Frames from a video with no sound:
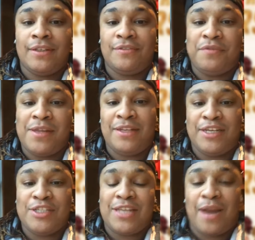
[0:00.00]

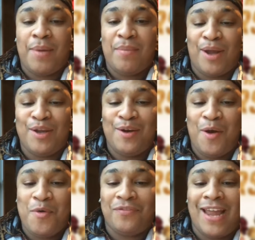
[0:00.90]
Finland just got to pay my good
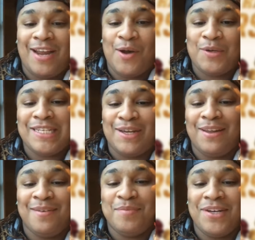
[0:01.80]
old flight, hotel,
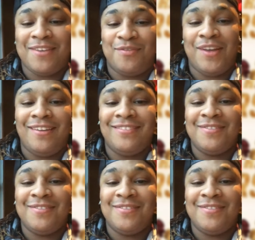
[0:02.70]
and booking fee.